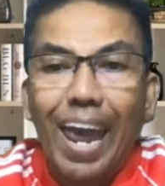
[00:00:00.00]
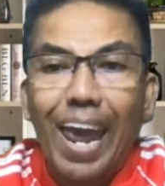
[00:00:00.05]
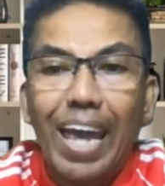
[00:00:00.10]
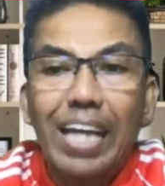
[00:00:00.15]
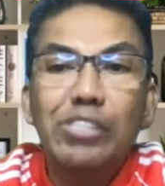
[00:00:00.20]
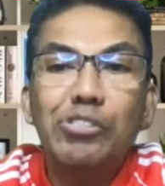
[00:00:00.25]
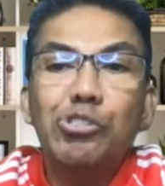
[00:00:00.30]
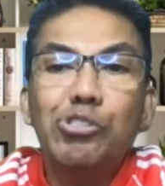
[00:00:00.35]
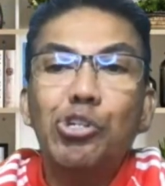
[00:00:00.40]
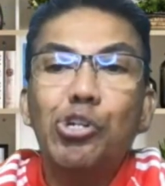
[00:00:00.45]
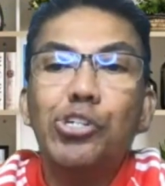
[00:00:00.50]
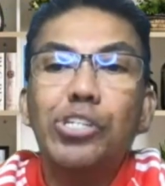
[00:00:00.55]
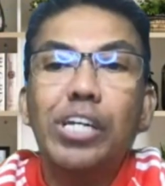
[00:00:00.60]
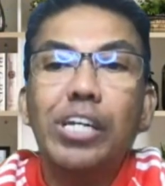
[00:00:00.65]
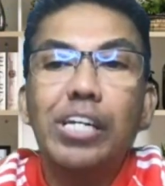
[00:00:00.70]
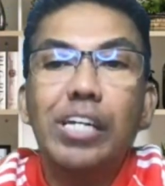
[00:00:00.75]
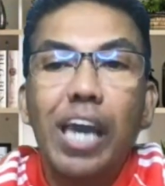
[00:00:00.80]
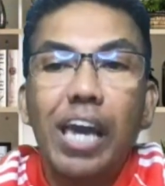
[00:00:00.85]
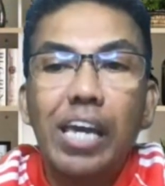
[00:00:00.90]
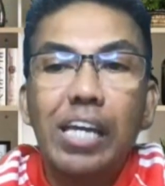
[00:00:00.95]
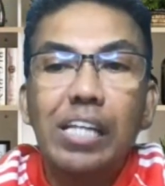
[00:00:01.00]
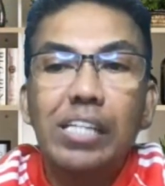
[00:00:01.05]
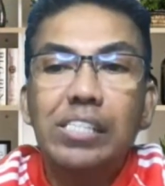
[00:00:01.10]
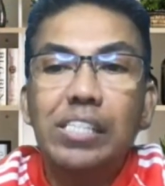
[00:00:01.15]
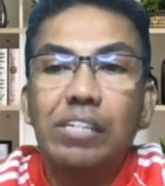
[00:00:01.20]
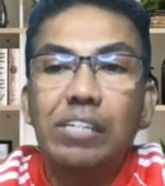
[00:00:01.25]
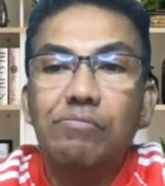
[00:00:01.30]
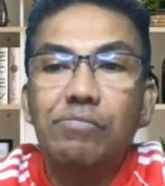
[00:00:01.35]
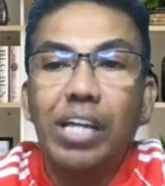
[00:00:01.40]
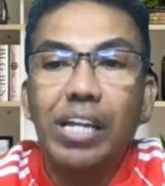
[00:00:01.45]
enter the gates
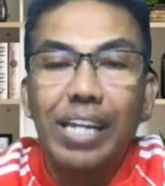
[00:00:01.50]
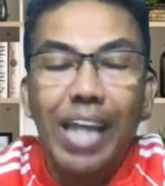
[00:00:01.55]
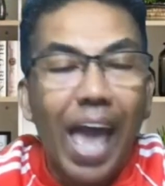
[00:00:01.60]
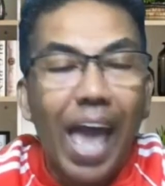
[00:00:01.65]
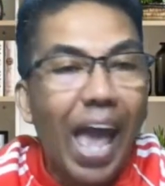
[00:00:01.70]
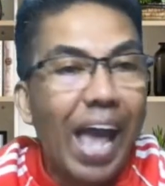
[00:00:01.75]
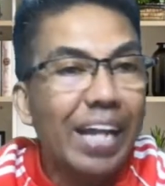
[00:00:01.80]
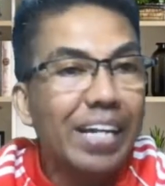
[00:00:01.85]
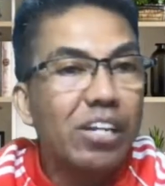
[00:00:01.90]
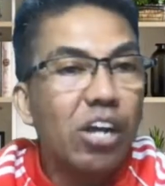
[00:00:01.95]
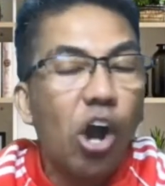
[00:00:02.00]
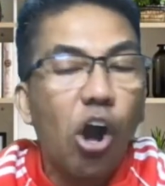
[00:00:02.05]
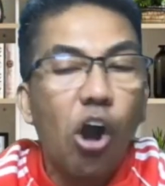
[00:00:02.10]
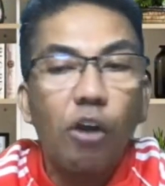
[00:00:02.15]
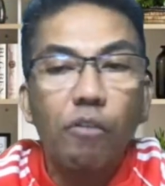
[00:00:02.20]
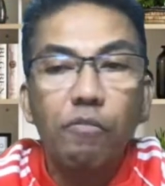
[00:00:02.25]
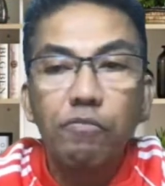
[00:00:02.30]
of the land of